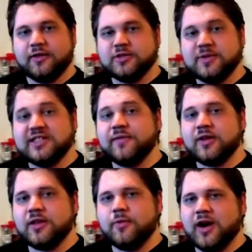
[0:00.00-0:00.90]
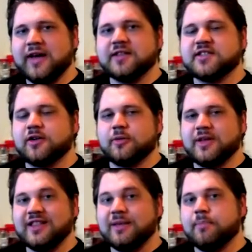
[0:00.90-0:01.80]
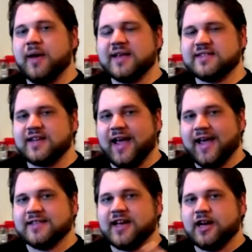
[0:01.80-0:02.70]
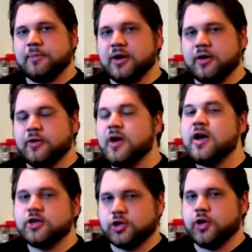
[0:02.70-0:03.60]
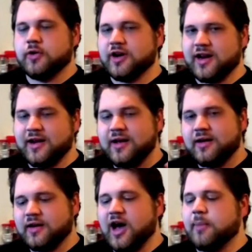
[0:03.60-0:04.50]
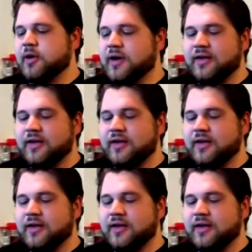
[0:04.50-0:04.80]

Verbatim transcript: specifically what I consider to be the best anti-Nibiru Dragunity combo.